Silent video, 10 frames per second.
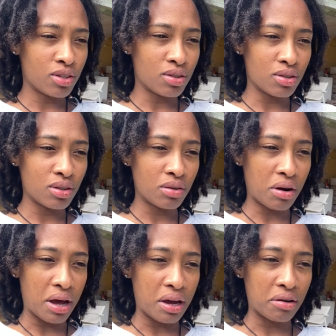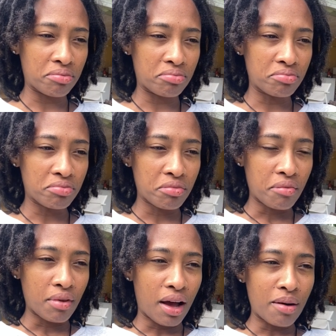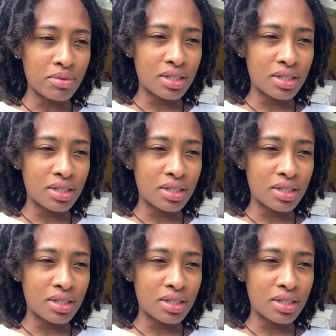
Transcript: do, and I'm